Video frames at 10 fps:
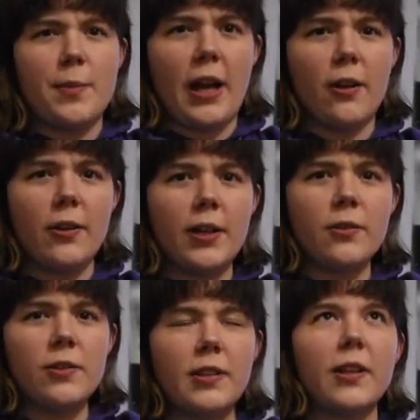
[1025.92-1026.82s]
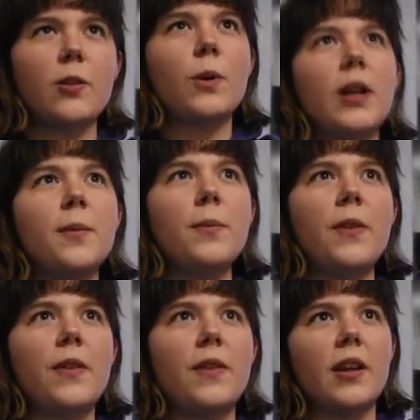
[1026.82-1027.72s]
the background. Like, the one
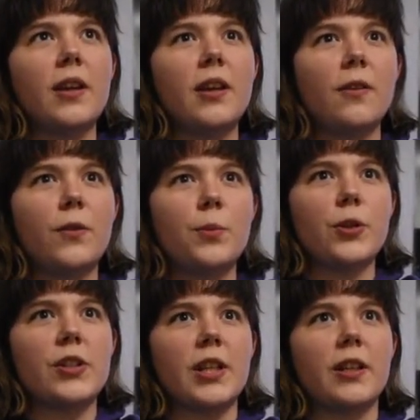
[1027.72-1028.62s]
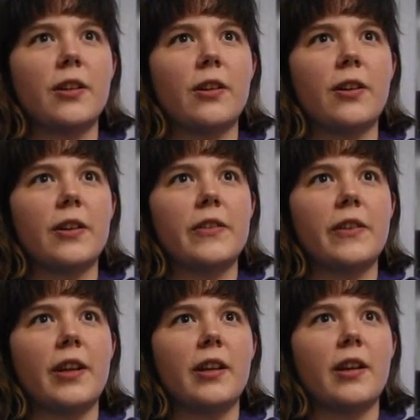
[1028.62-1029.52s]
I'm thinking of in particular
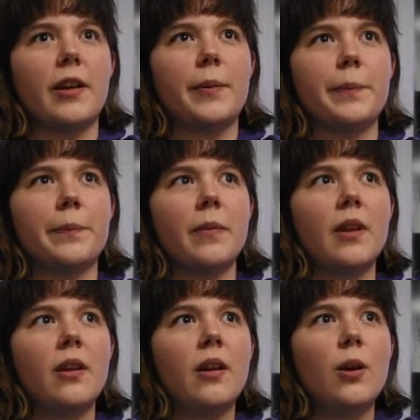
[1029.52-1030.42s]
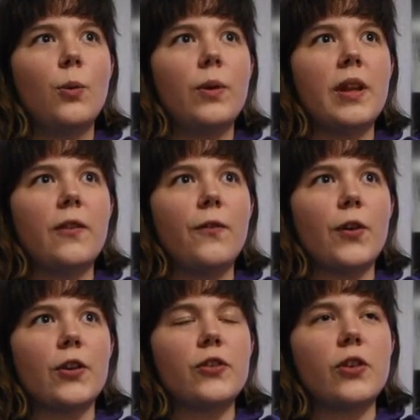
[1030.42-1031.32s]
is, like, when they
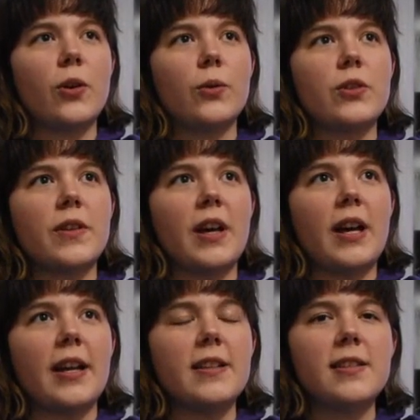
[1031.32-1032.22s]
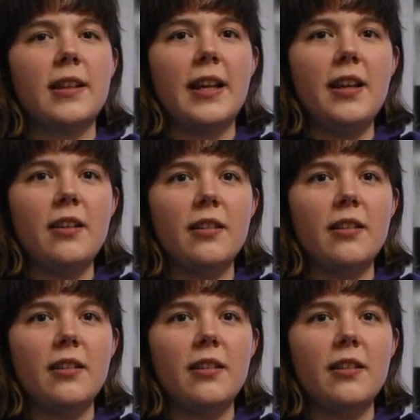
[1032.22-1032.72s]
first go to the ice lake.